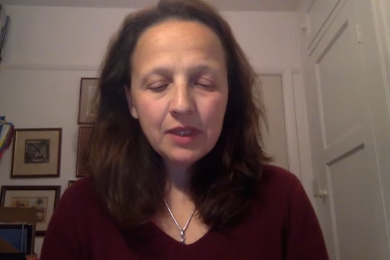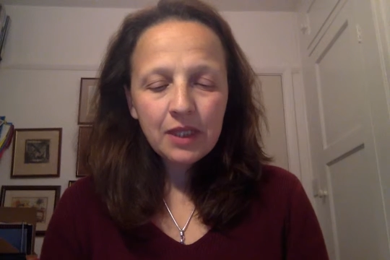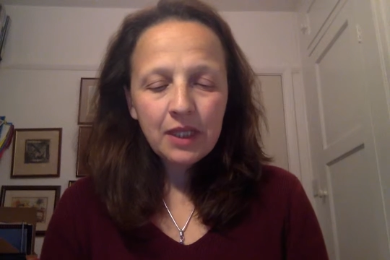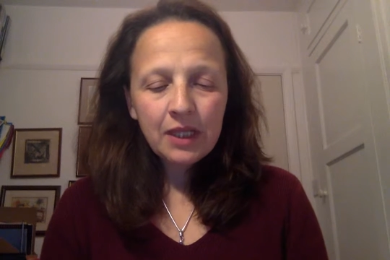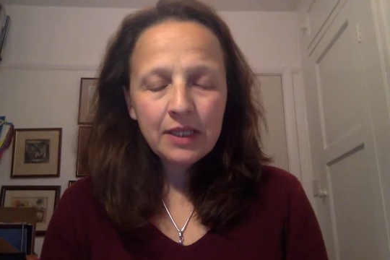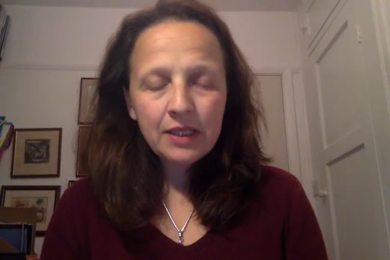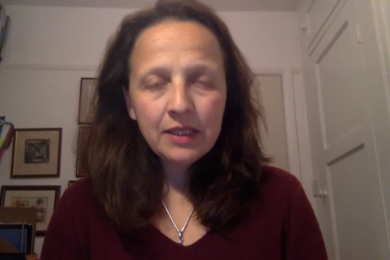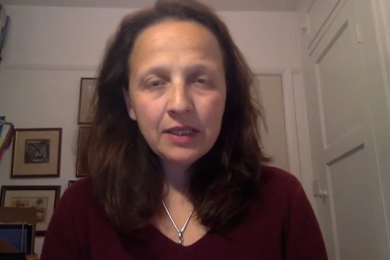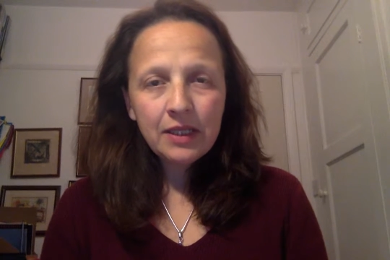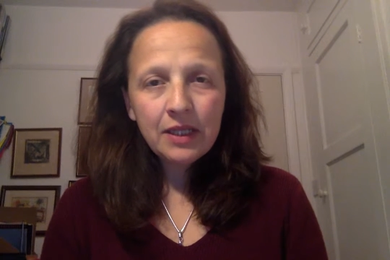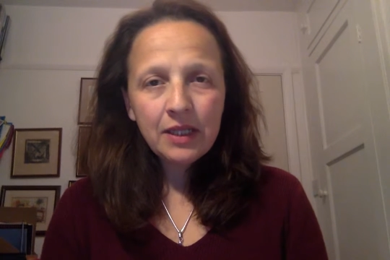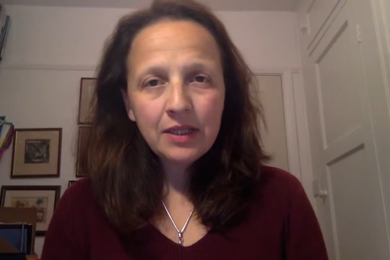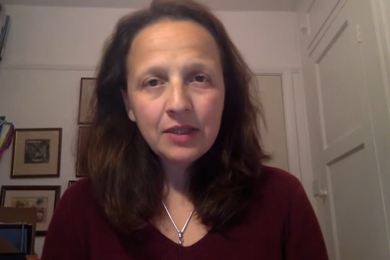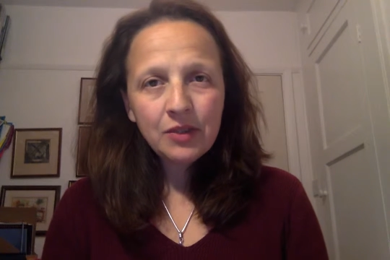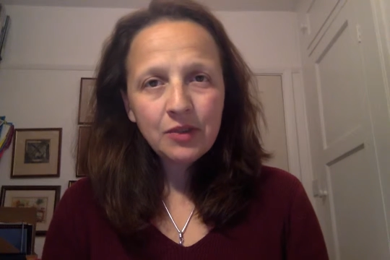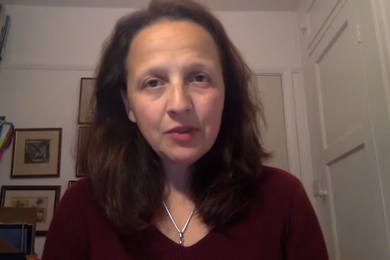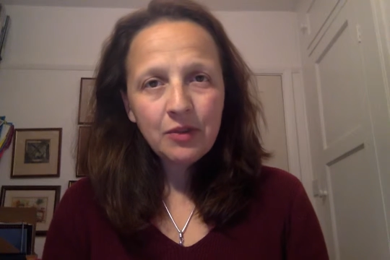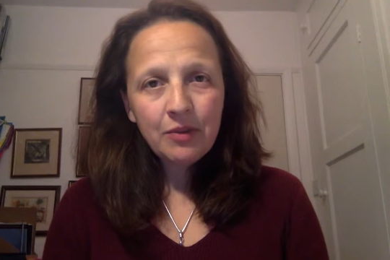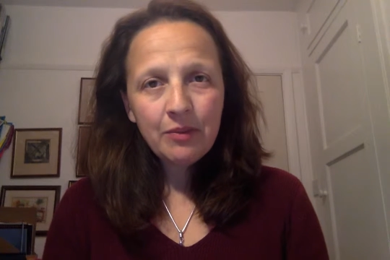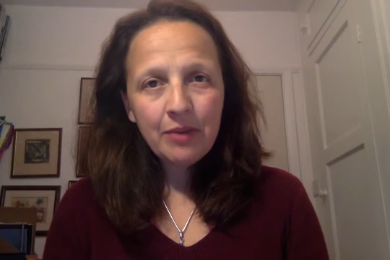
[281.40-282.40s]
and
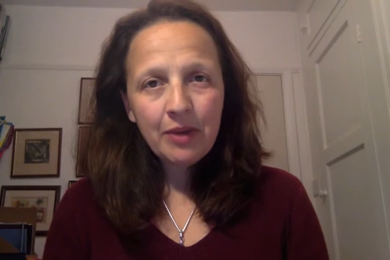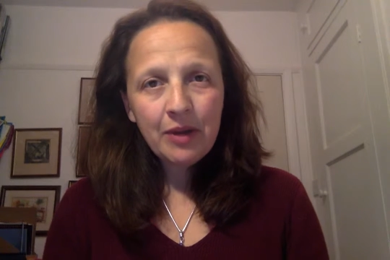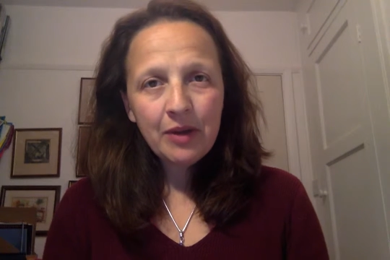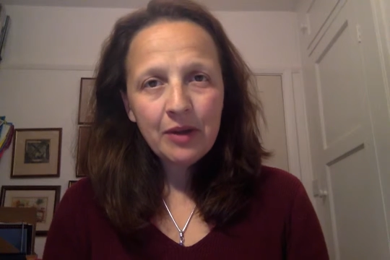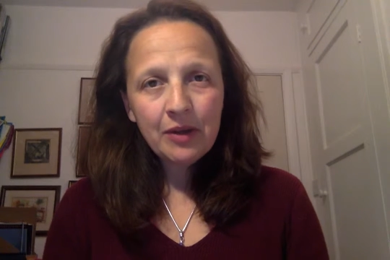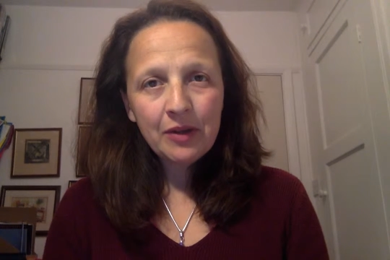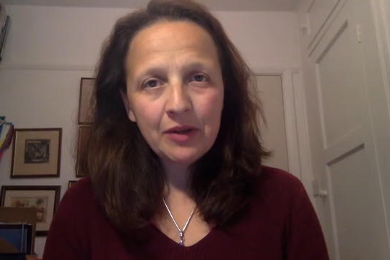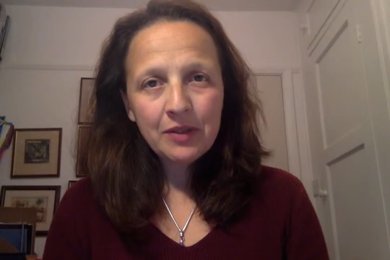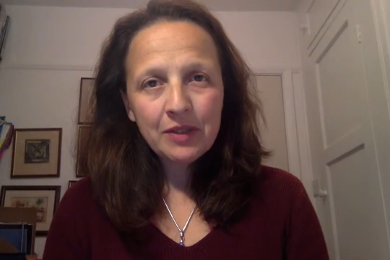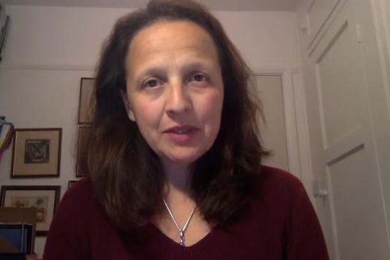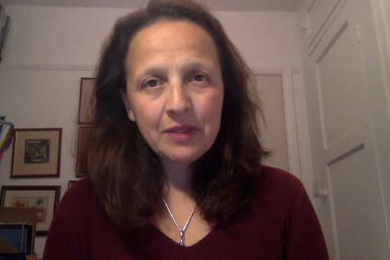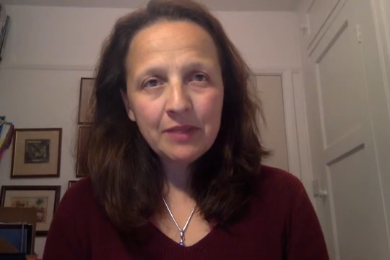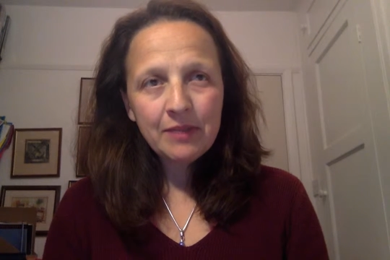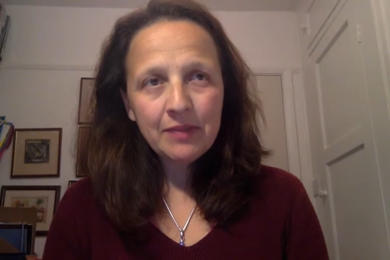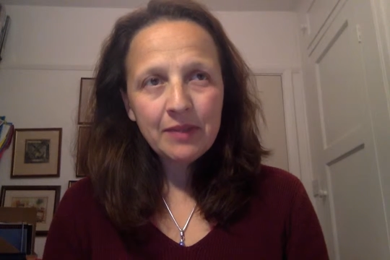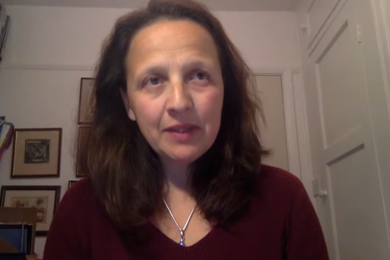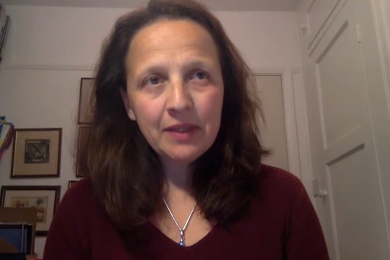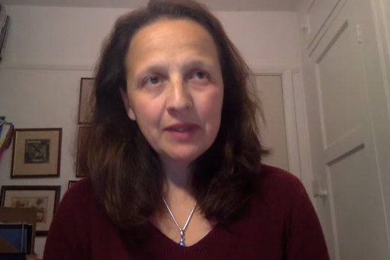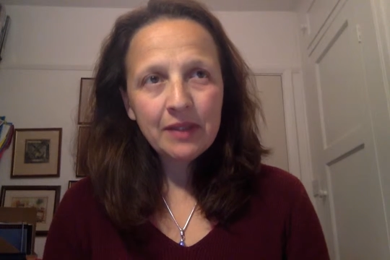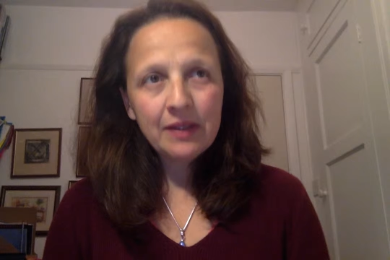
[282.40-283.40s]
and to embark on
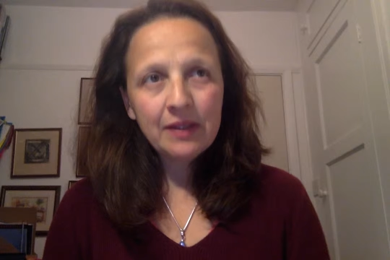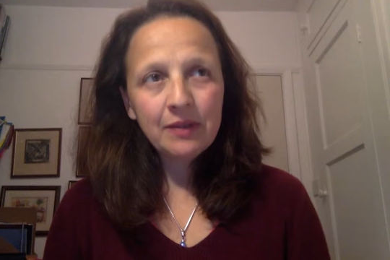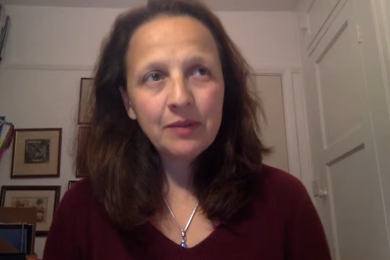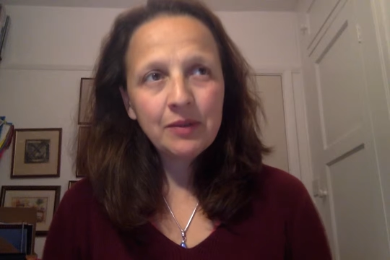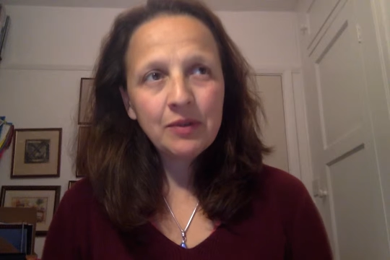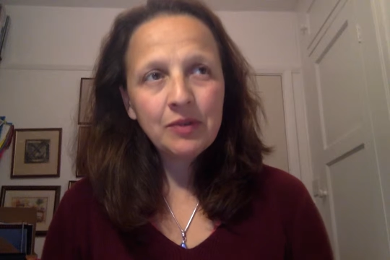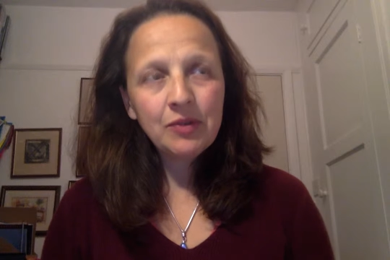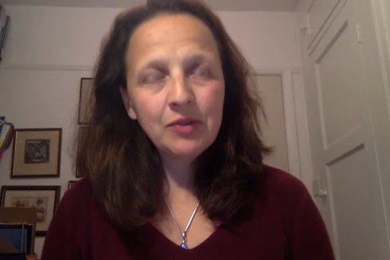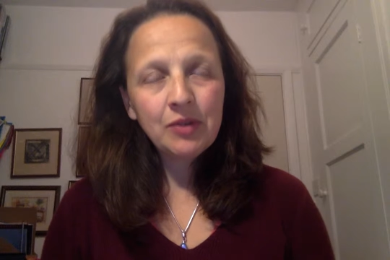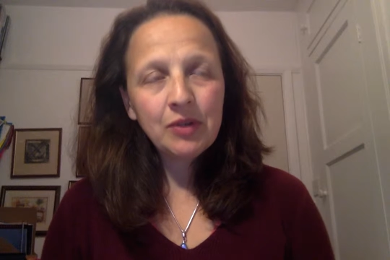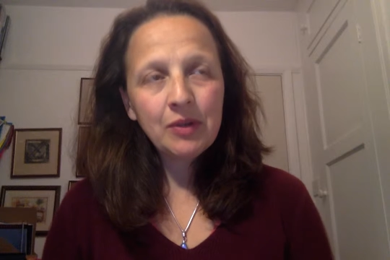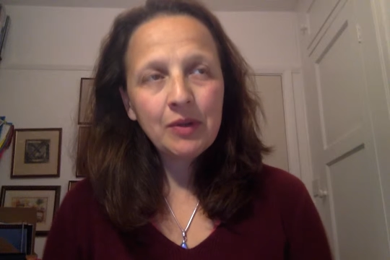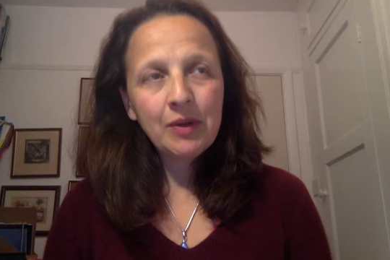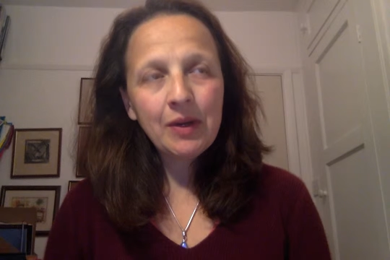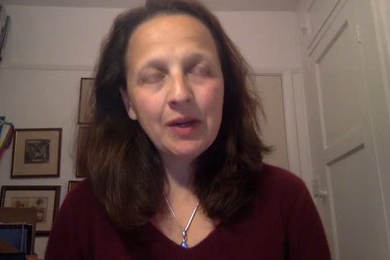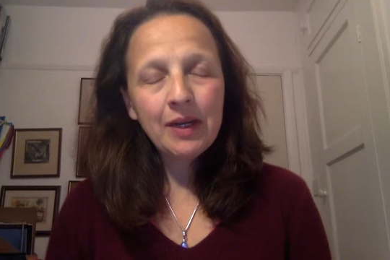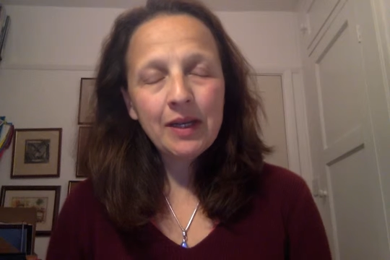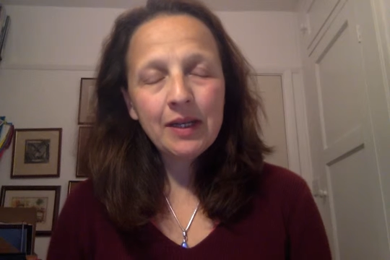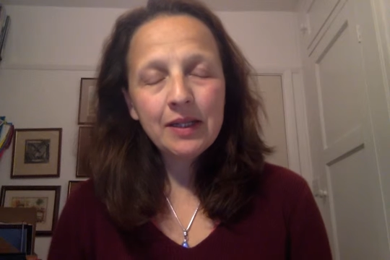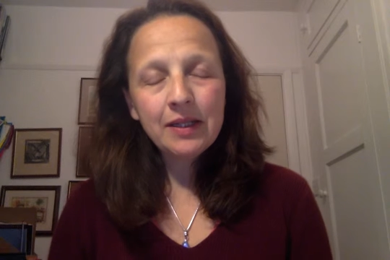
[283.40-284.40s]
something that would
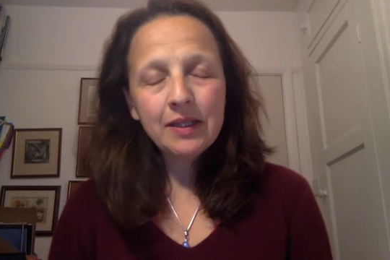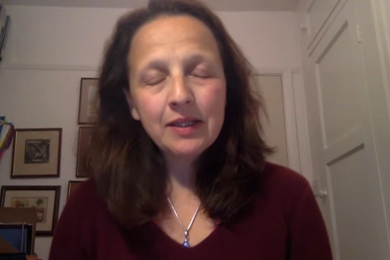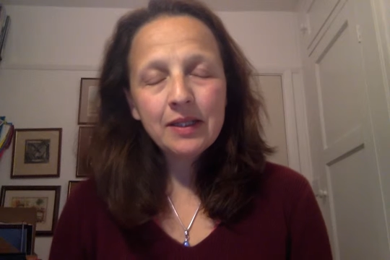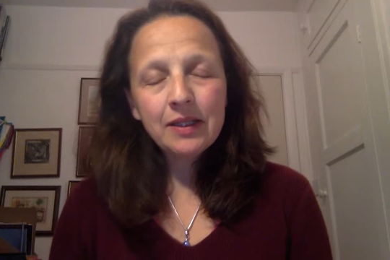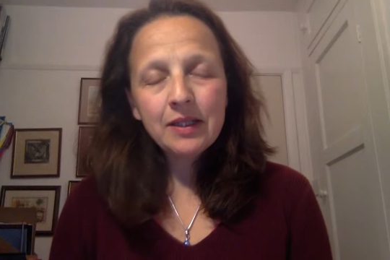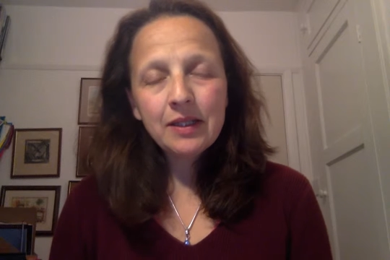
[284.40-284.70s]
require